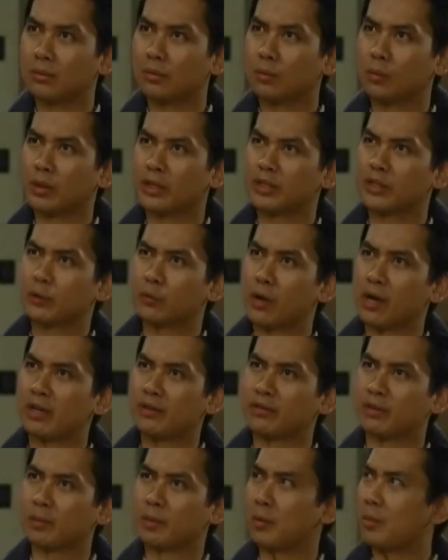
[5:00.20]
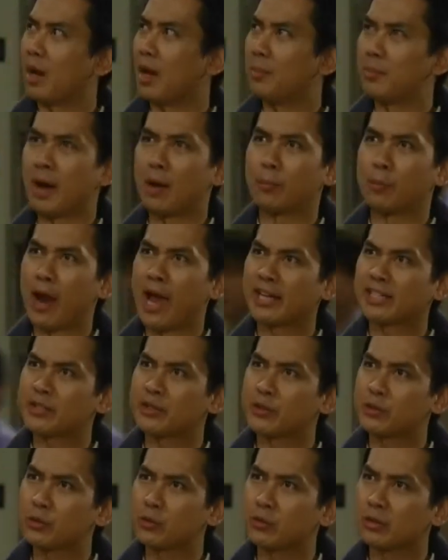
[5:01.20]
What is she running from? A, a malpractice
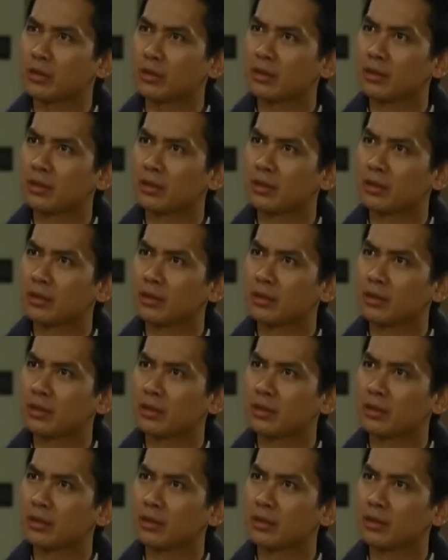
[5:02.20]
suit?